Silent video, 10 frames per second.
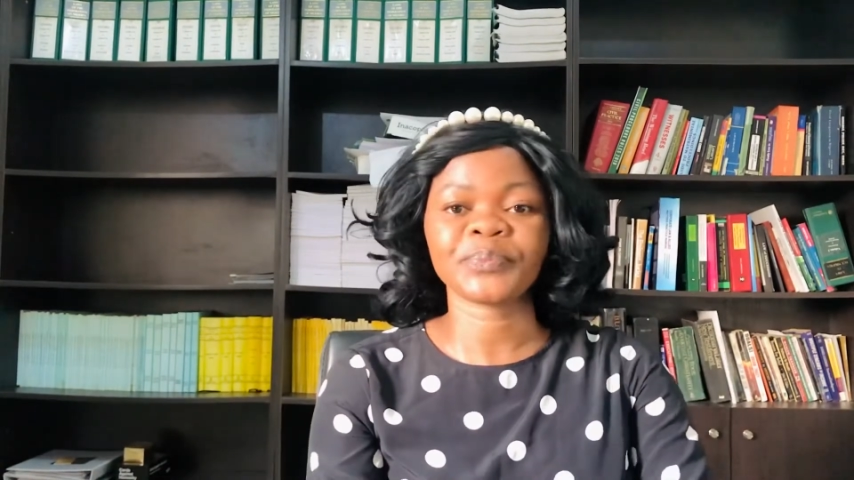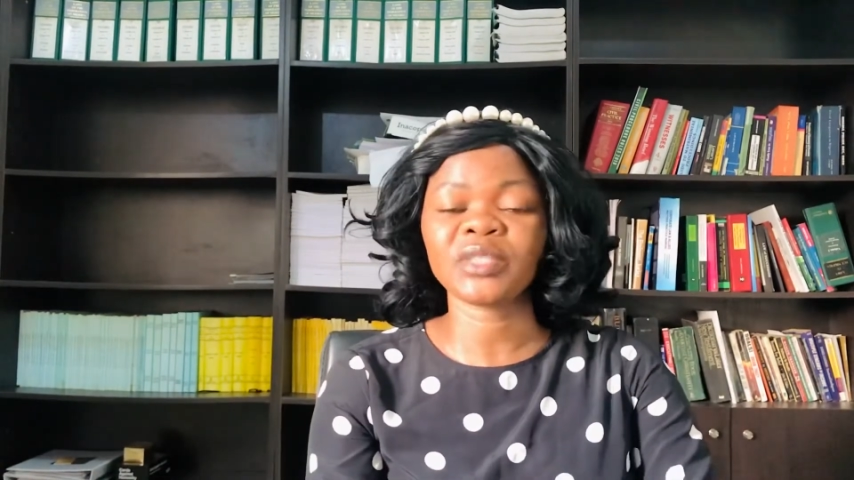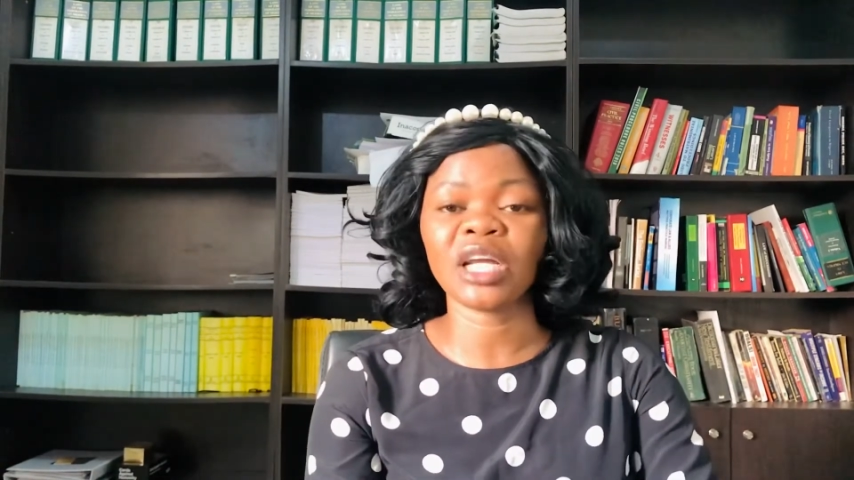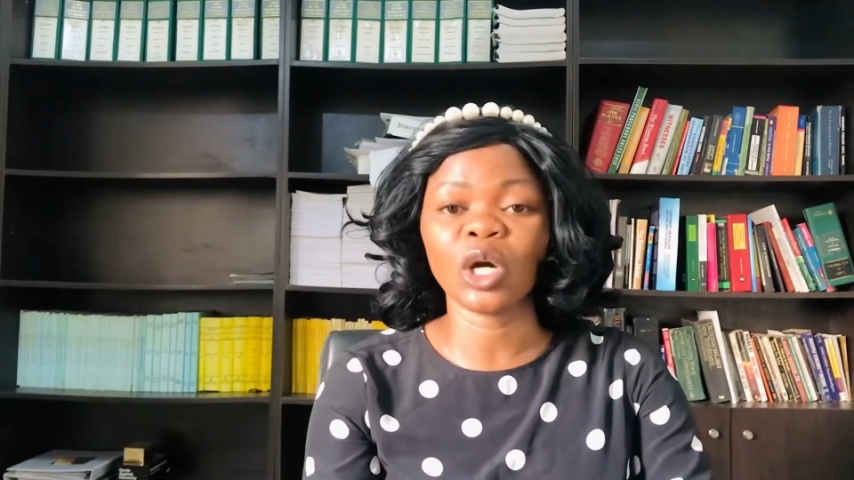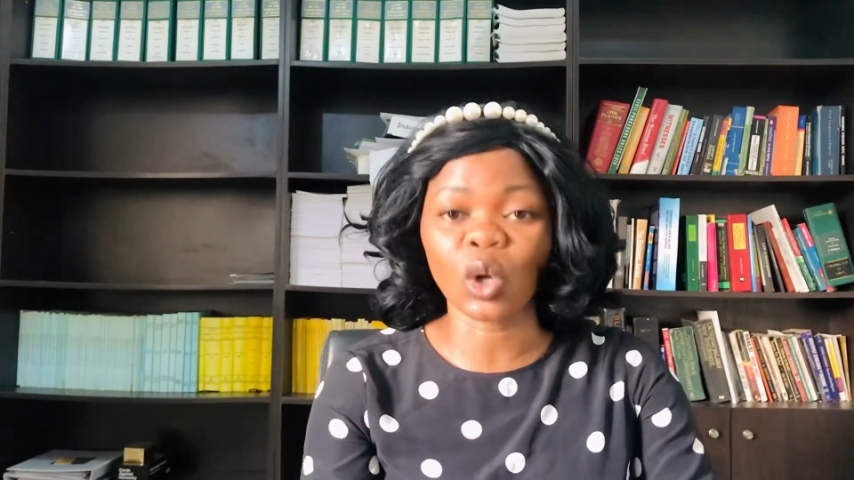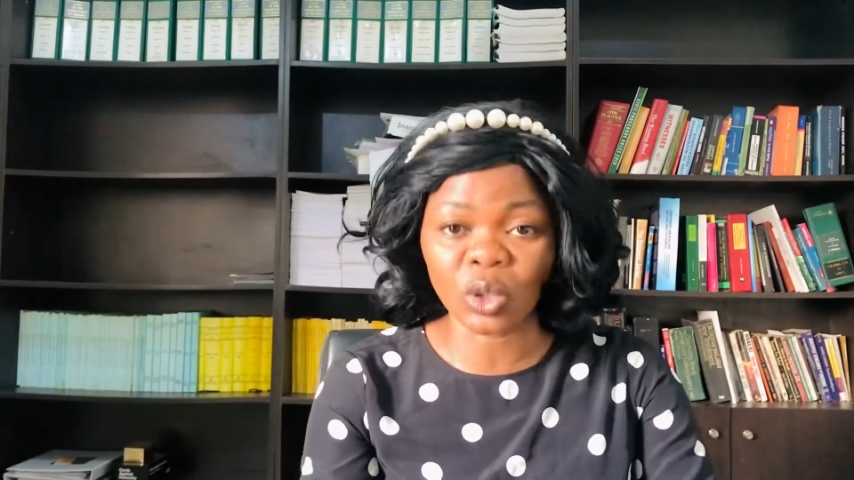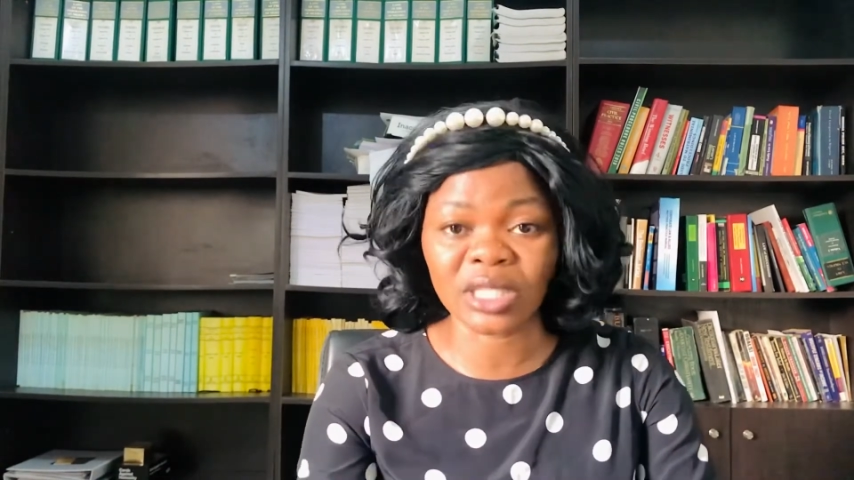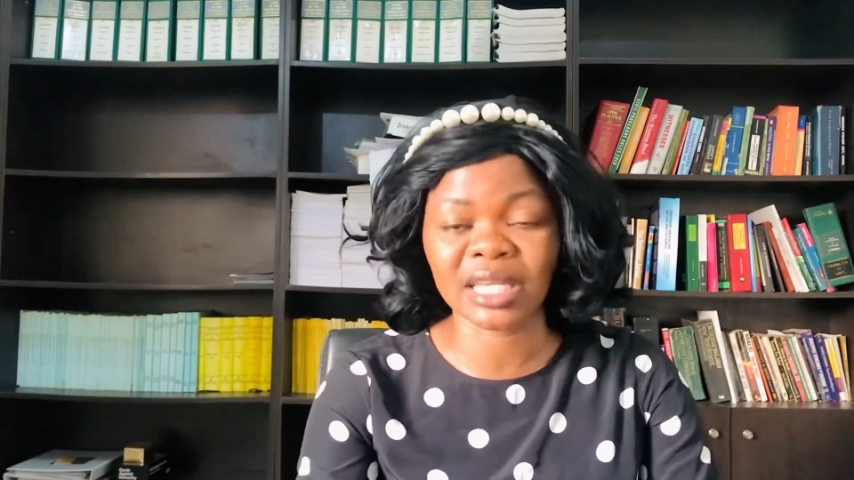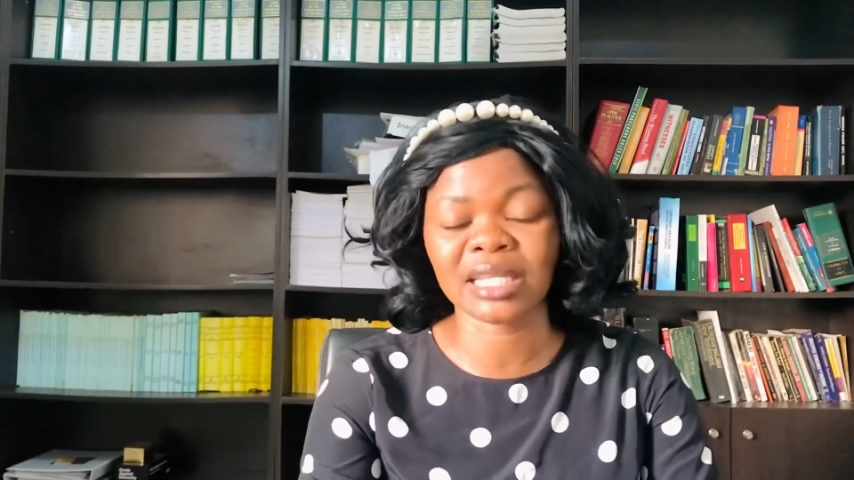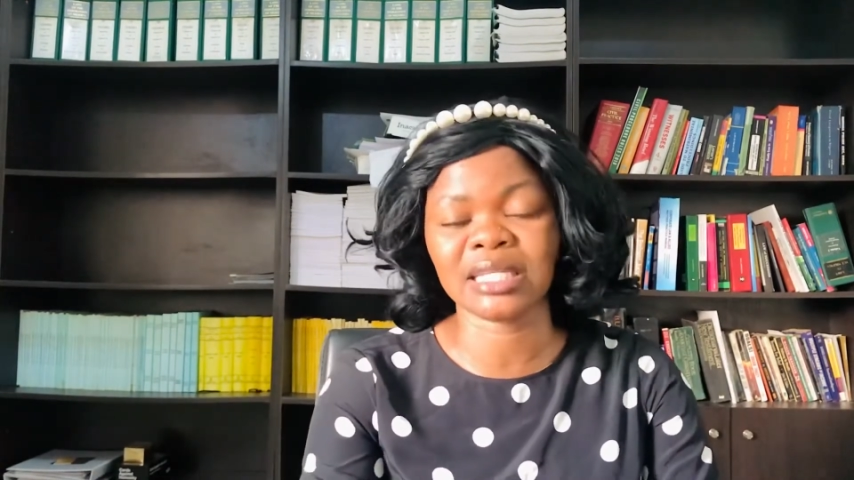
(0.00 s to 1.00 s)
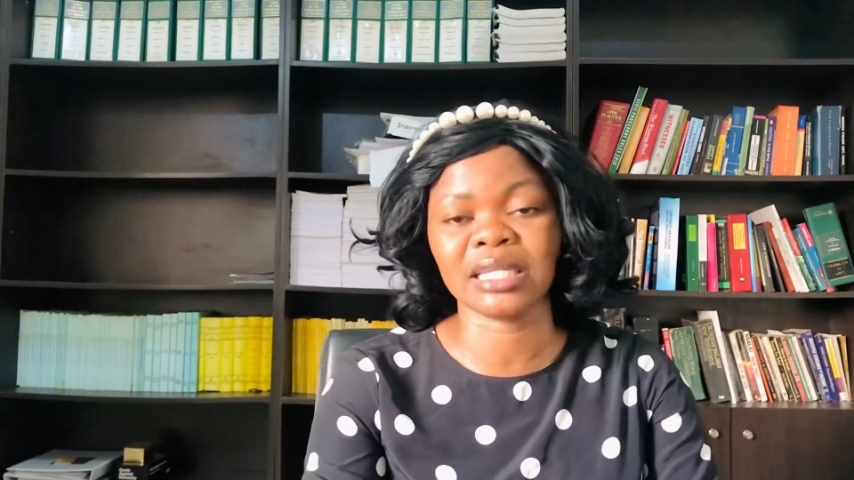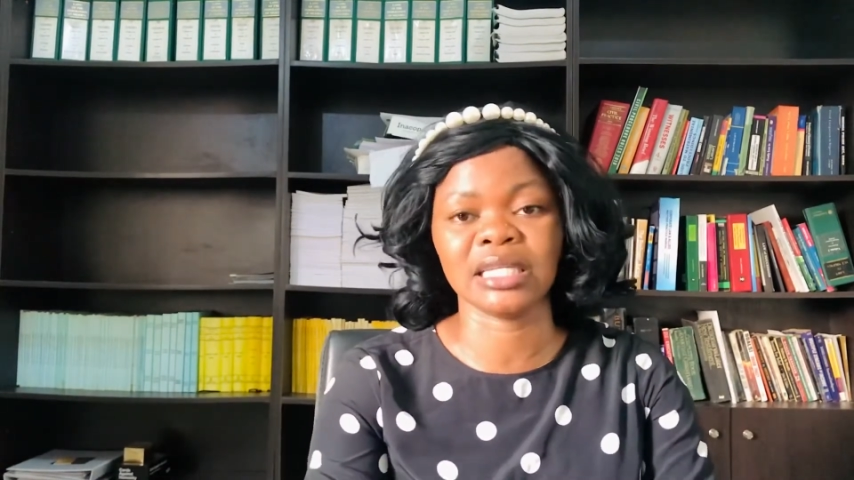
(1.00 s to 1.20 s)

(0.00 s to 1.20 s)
contesting